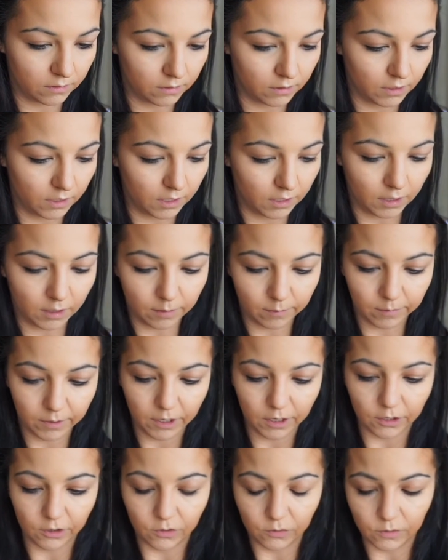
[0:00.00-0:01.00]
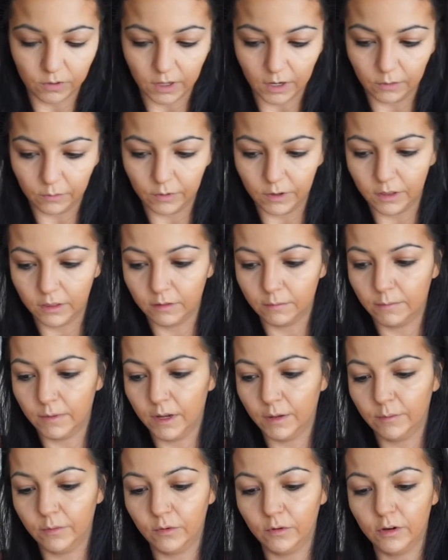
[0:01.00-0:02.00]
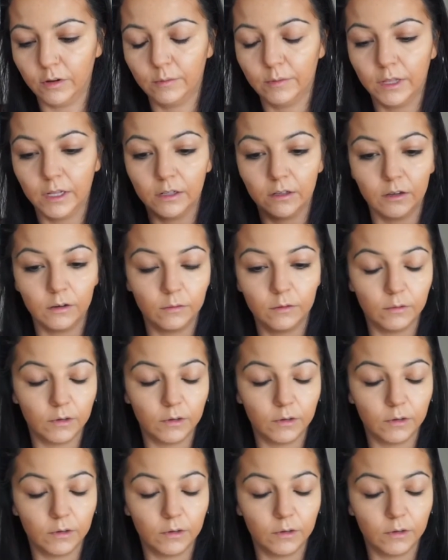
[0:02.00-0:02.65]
And I'm going to do that with my beauty blender.